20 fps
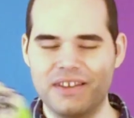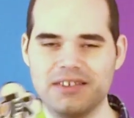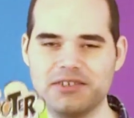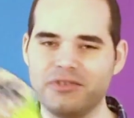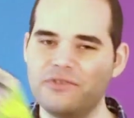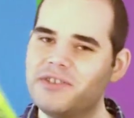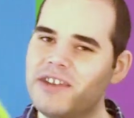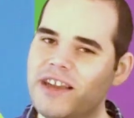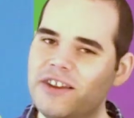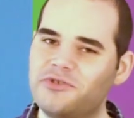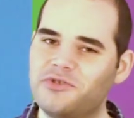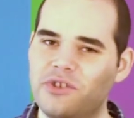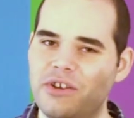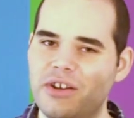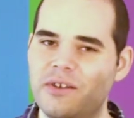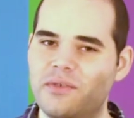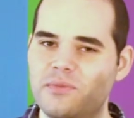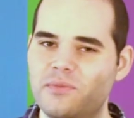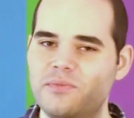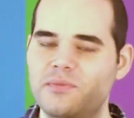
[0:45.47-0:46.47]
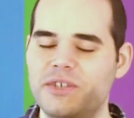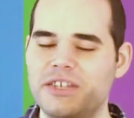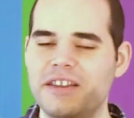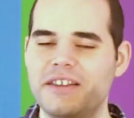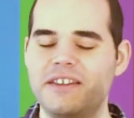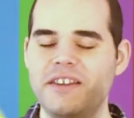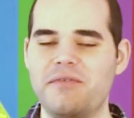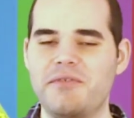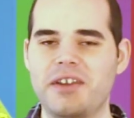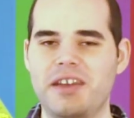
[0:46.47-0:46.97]
because there's actually a
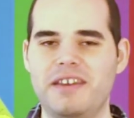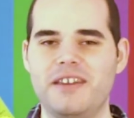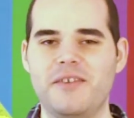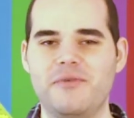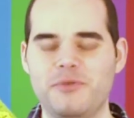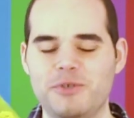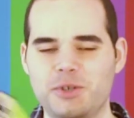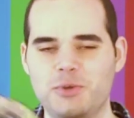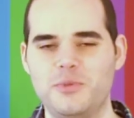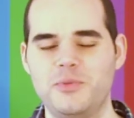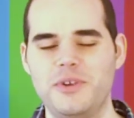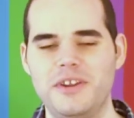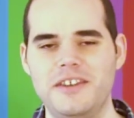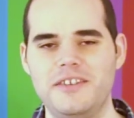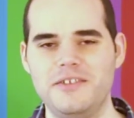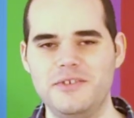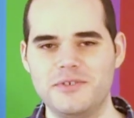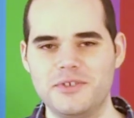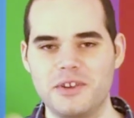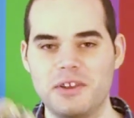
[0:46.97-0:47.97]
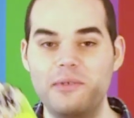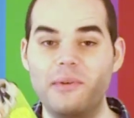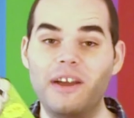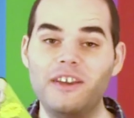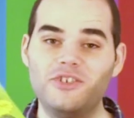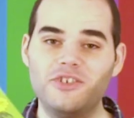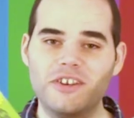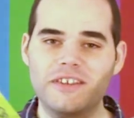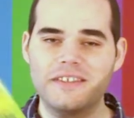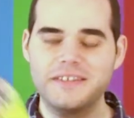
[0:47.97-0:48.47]
significant difference between the two. So anyway,
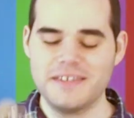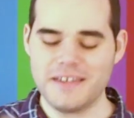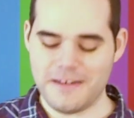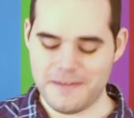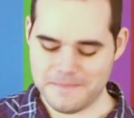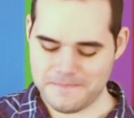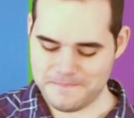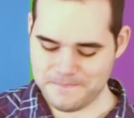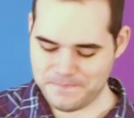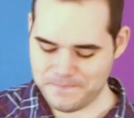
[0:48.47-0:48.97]
check this out.